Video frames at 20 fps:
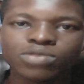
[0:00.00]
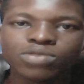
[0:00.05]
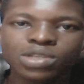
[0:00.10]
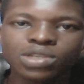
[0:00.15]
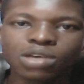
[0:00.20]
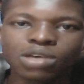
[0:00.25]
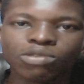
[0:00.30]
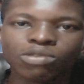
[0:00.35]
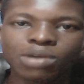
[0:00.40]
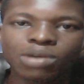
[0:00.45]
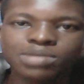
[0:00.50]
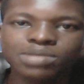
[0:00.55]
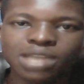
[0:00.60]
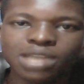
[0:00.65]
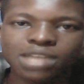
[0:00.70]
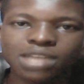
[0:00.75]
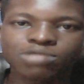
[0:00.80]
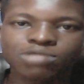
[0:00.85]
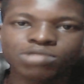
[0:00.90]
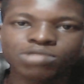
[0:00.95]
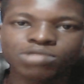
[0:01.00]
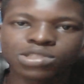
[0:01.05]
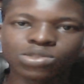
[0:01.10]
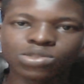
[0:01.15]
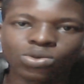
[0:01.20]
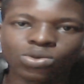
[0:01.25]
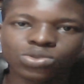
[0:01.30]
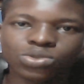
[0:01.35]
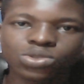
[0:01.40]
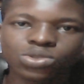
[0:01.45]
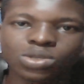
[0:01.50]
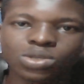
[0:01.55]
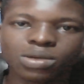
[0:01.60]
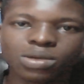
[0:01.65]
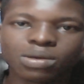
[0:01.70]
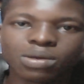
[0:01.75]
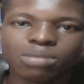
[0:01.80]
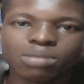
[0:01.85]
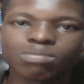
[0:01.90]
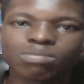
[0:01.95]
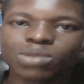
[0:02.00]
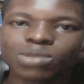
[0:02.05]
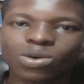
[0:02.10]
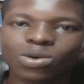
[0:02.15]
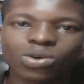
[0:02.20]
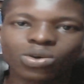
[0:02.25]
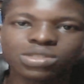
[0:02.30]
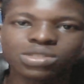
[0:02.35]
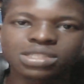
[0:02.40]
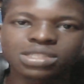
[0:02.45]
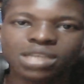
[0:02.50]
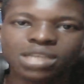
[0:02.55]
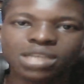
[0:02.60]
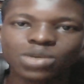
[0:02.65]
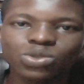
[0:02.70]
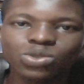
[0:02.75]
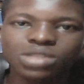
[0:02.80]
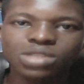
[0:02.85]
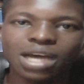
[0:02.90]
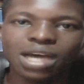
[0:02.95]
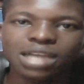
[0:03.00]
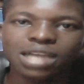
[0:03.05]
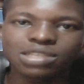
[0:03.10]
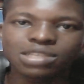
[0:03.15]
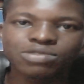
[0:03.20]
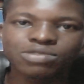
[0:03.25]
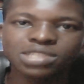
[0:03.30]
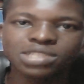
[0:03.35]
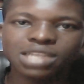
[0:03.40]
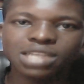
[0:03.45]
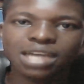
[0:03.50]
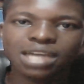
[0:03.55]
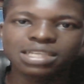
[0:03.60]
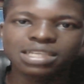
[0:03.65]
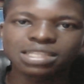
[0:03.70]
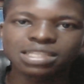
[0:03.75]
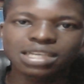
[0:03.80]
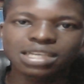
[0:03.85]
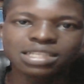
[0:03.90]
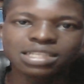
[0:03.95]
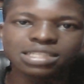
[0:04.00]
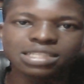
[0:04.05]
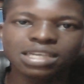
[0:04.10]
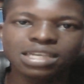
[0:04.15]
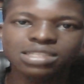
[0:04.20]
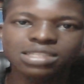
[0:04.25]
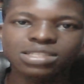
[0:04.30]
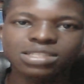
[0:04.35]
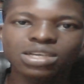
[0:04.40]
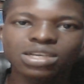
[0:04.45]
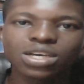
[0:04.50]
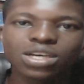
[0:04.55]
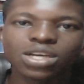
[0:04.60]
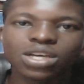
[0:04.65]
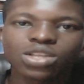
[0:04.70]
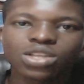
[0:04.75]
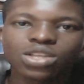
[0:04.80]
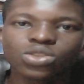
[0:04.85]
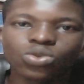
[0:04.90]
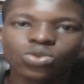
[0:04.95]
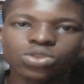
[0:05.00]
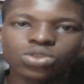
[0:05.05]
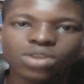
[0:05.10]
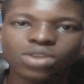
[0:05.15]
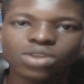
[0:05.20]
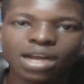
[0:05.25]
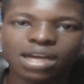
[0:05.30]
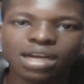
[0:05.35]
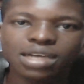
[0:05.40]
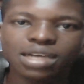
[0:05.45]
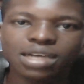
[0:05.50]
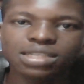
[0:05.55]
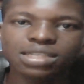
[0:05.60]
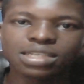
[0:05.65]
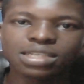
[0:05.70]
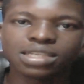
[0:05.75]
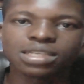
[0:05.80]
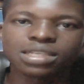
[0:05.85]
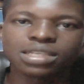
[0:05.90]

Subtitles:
website visitors, because they use artificial intelligence to track the